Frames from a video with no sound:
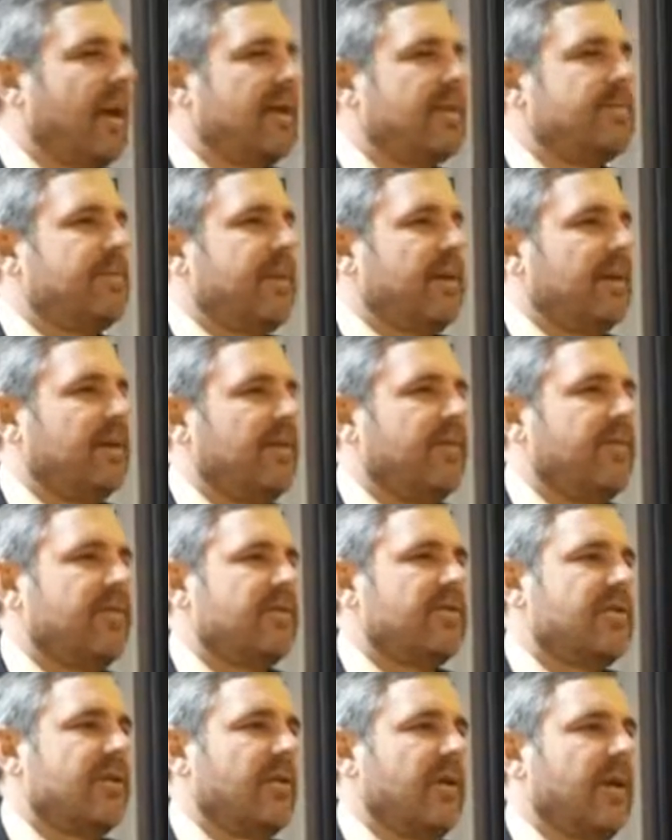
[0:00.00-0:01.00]
aspect of
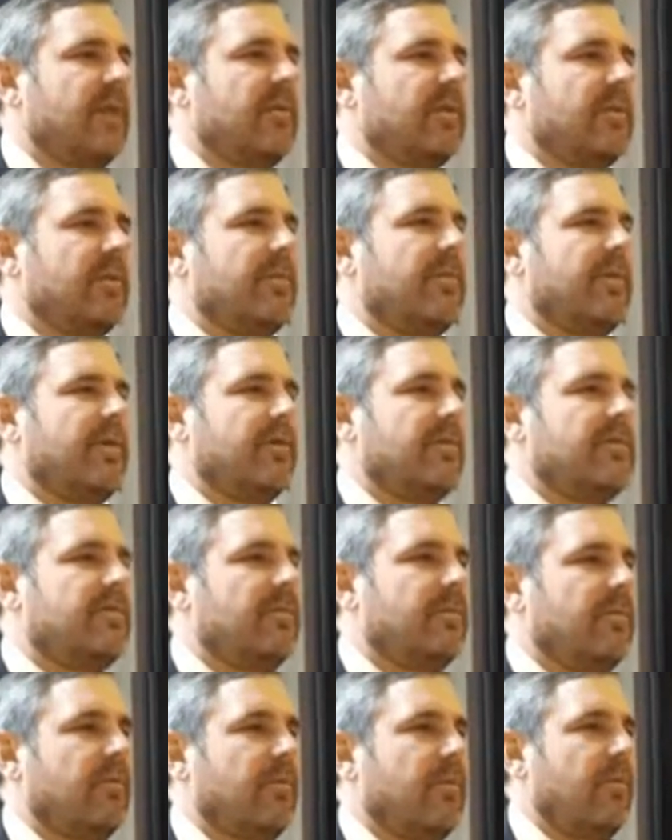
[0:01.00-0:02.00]
the shared equity
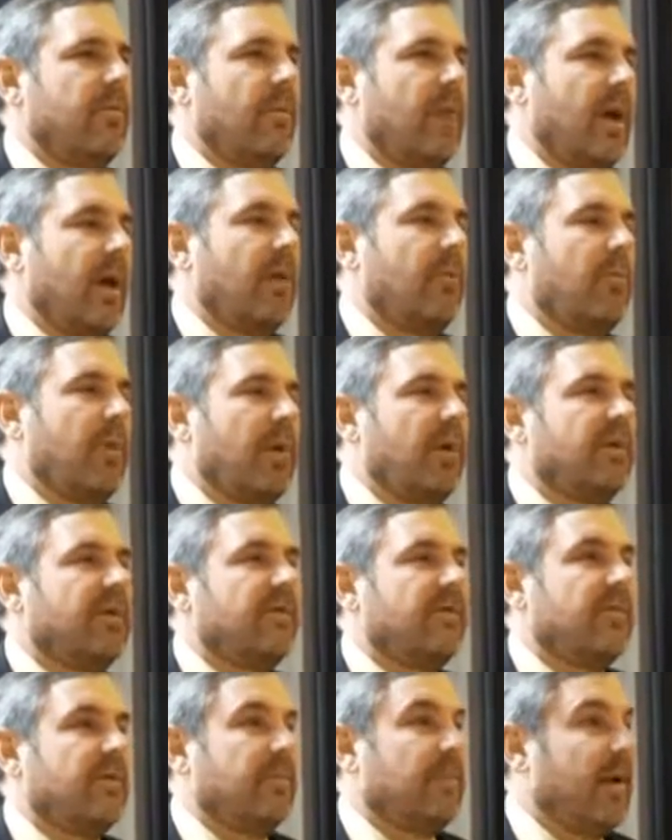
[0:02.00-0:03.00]
approach
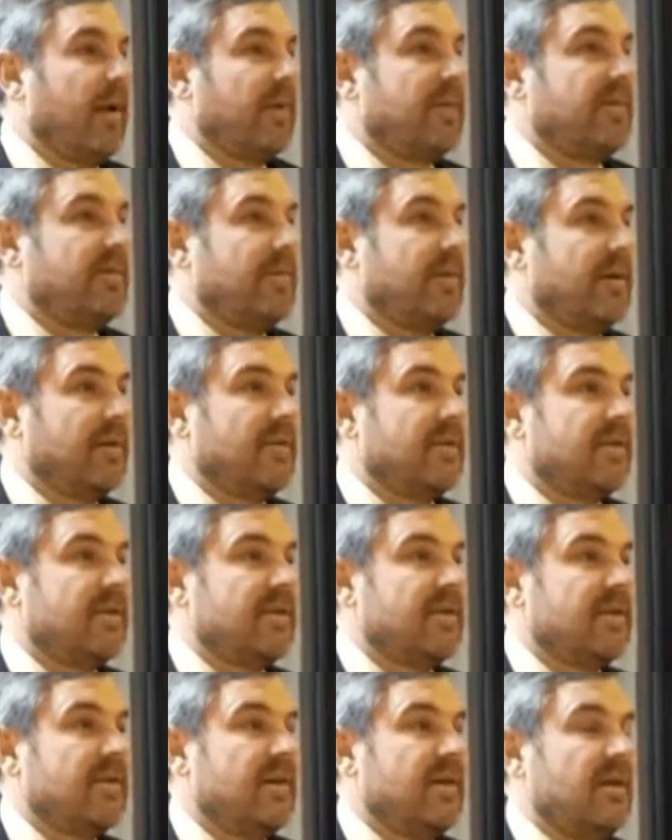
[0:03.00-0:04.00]
relative to policymakers
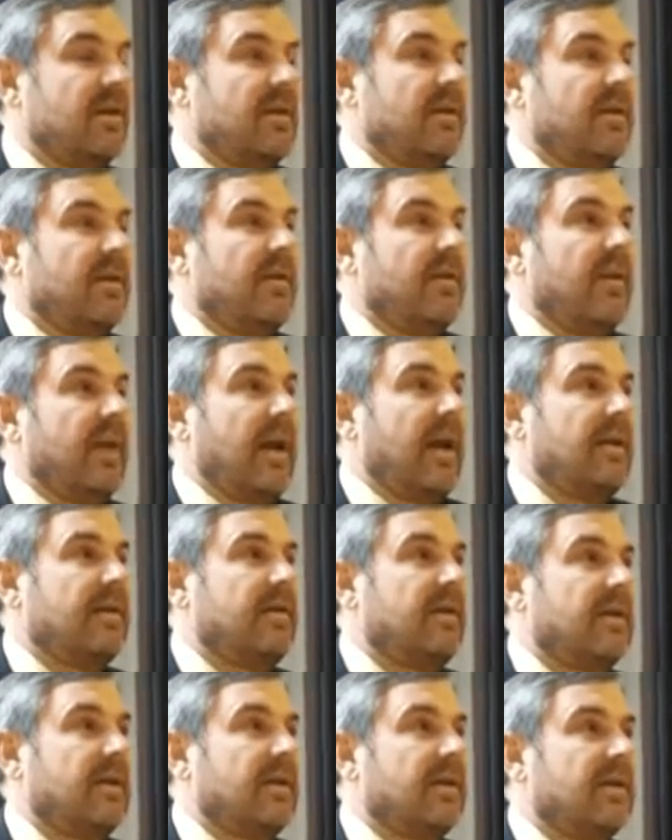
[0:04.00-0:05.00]
is that I
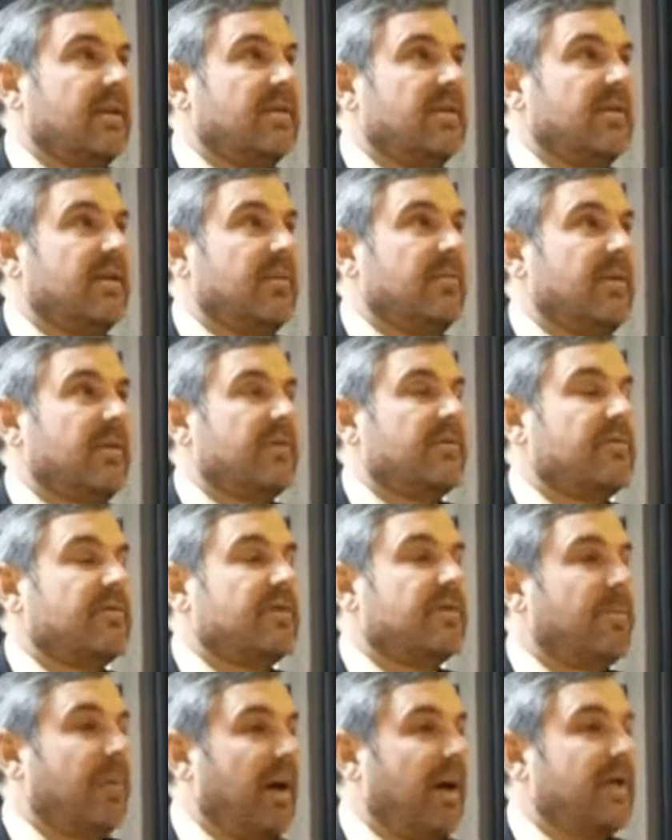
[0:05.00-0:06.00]
think it's the most
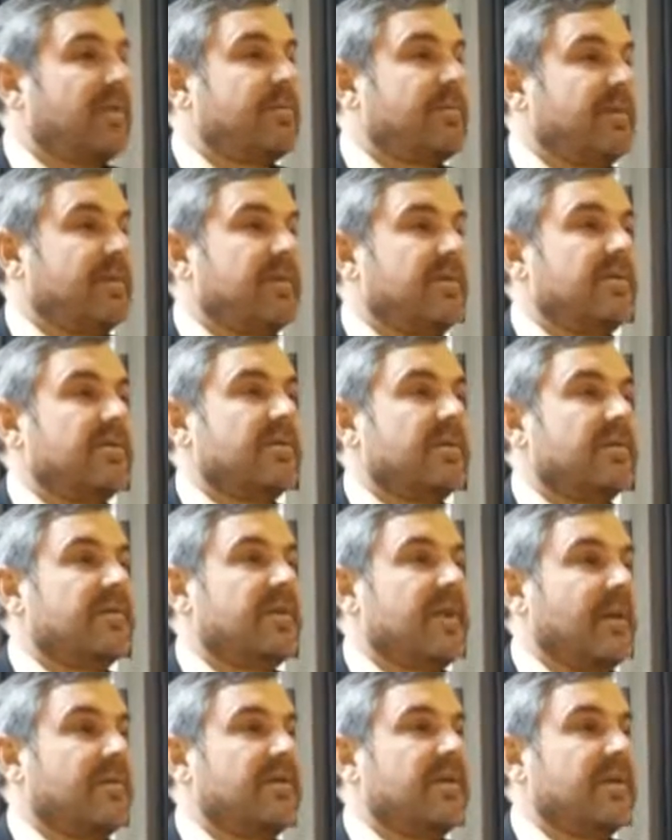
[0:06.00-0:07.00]
responsible use of
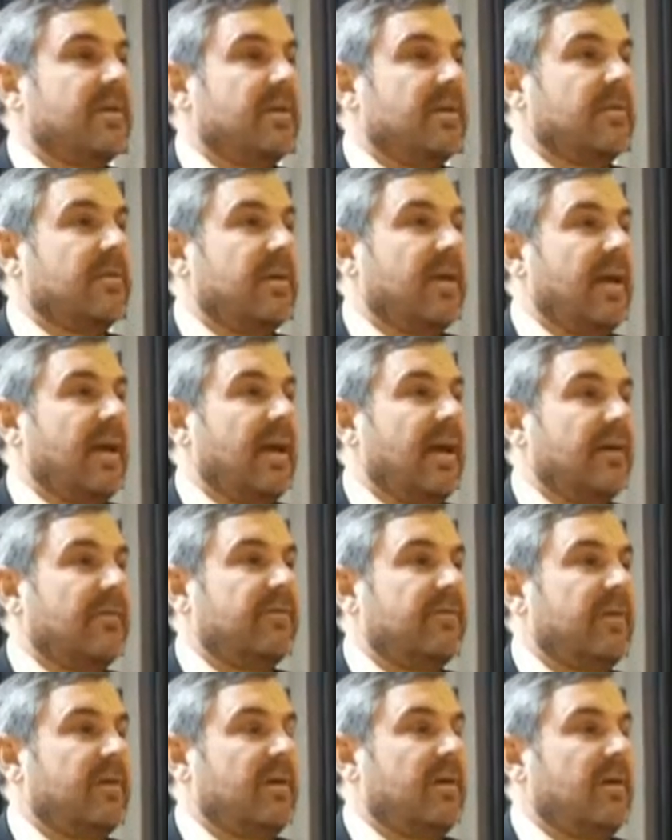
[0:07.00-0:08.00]
subsidy that we have.